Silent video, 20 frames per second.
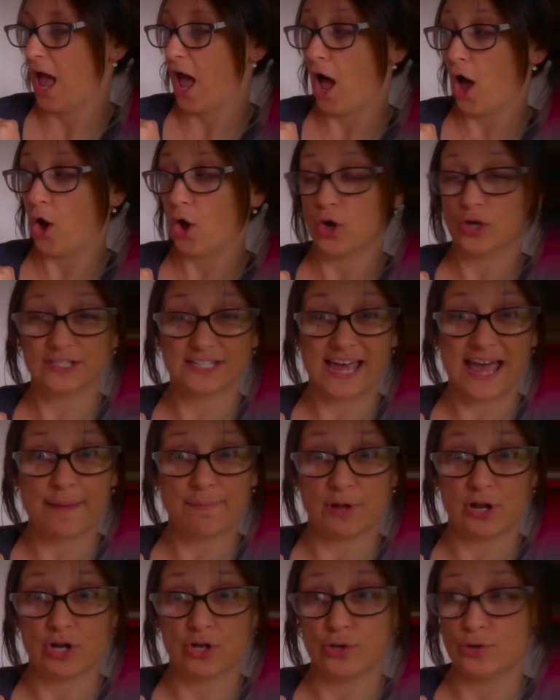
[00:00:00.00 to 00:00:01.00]
A hot air
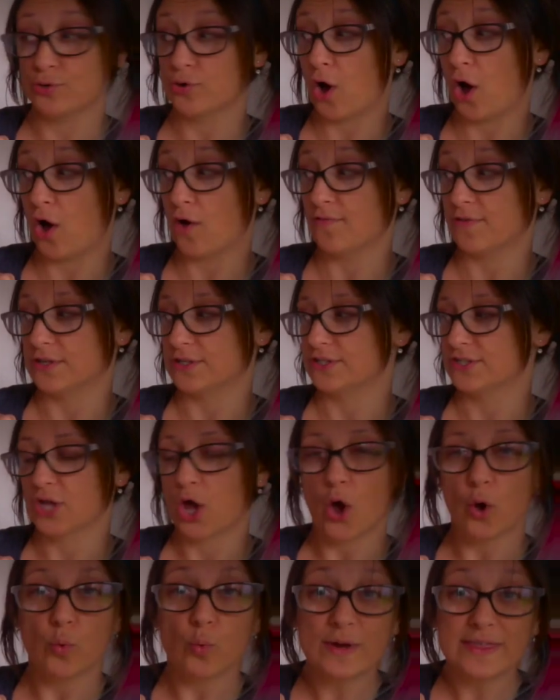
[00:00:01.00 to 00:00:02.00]
balloon hovers
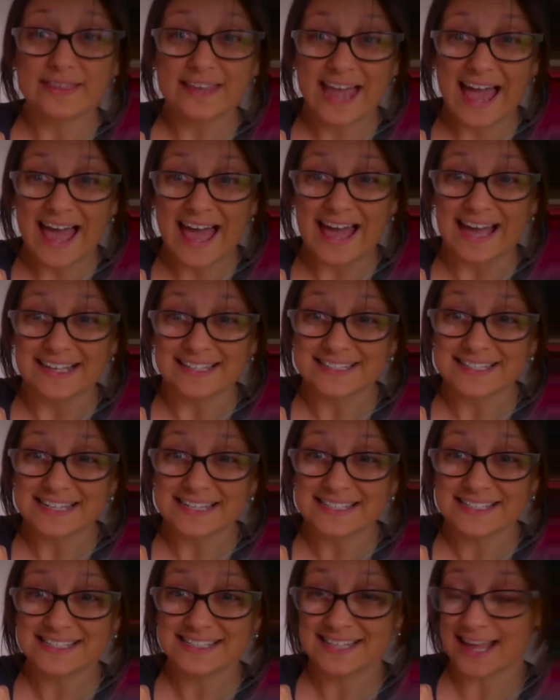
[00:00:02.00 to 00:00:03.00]
with cat
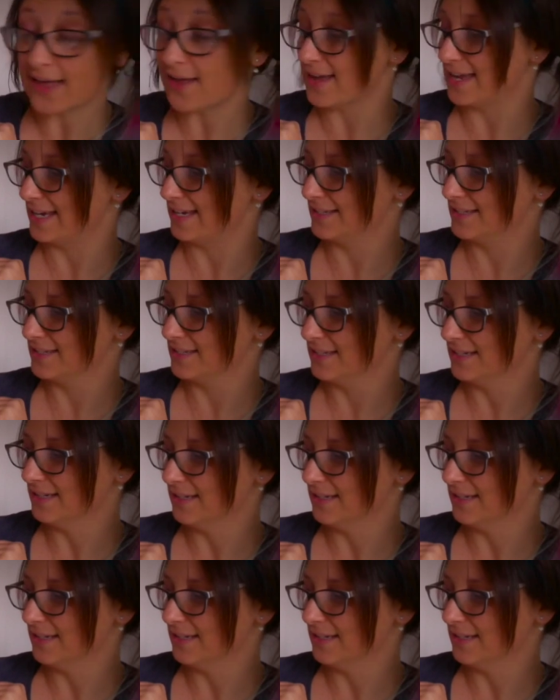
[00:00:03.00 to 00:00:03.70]
inside.